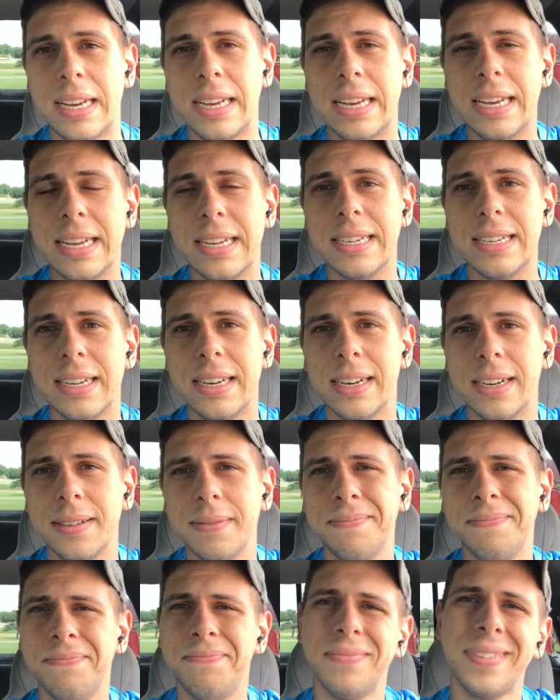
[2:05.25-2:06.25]
And
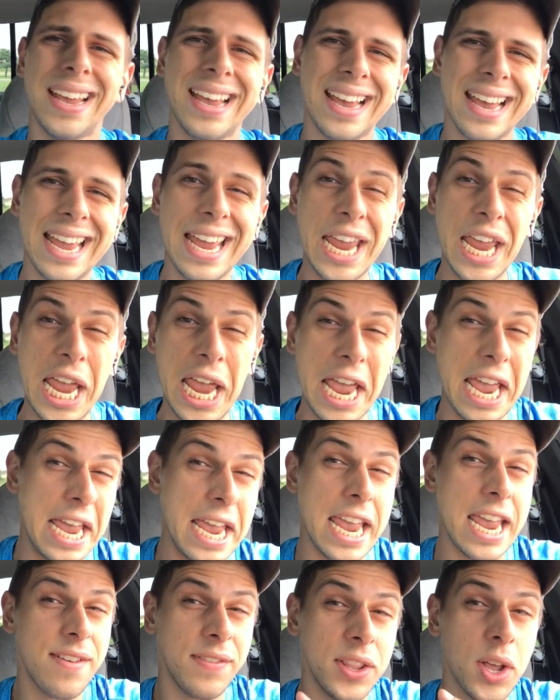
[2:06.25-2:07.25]

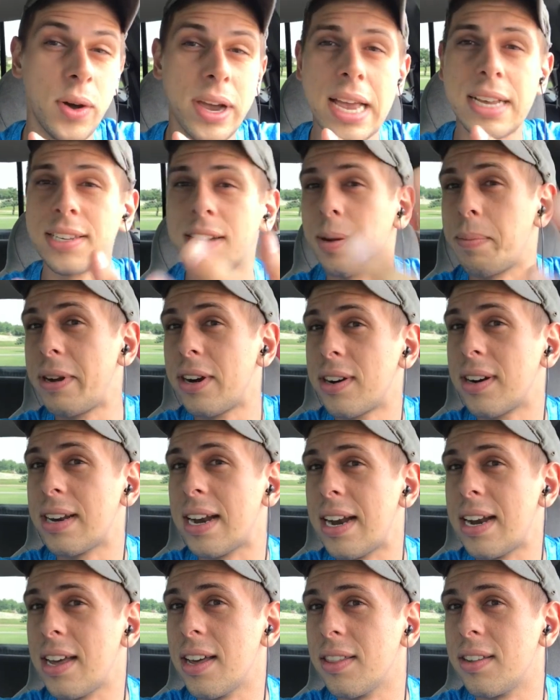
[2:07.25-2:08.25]
even though he hasn't appeared in
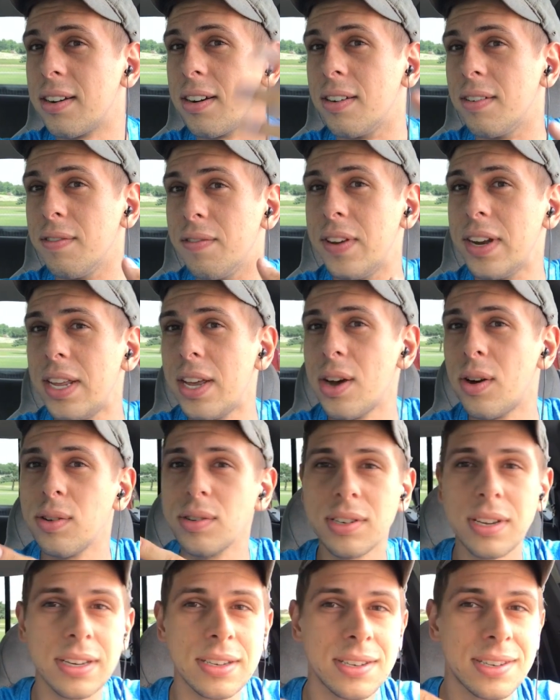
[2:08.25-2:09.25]
any other
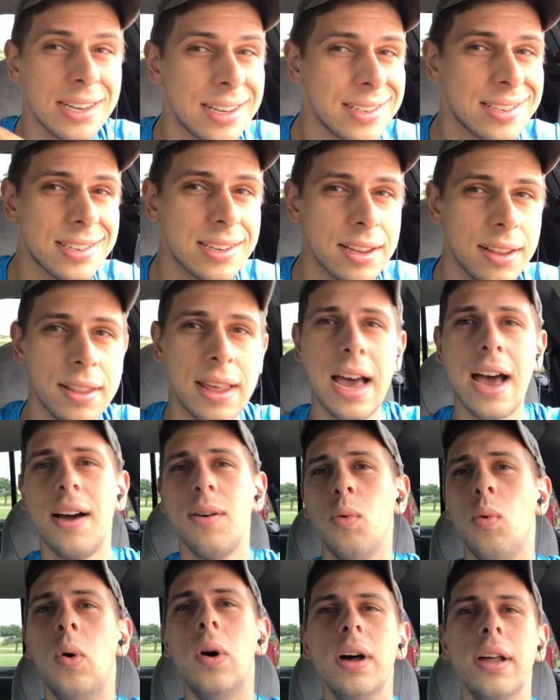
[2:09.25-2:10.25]
videos since
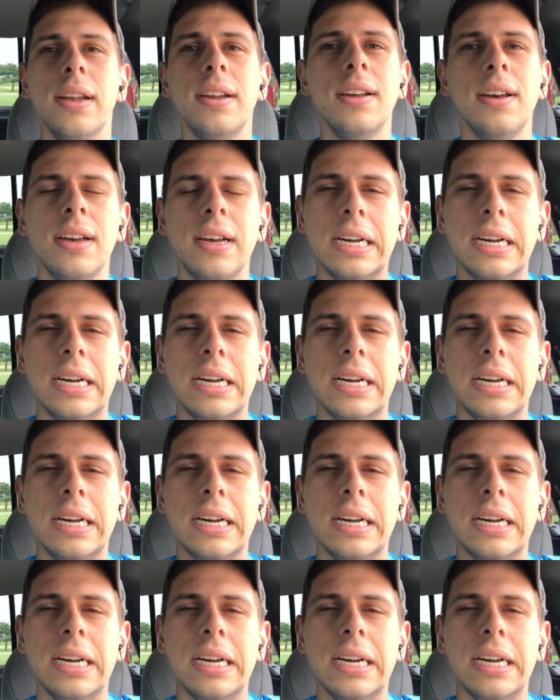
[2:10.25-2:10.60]
that one,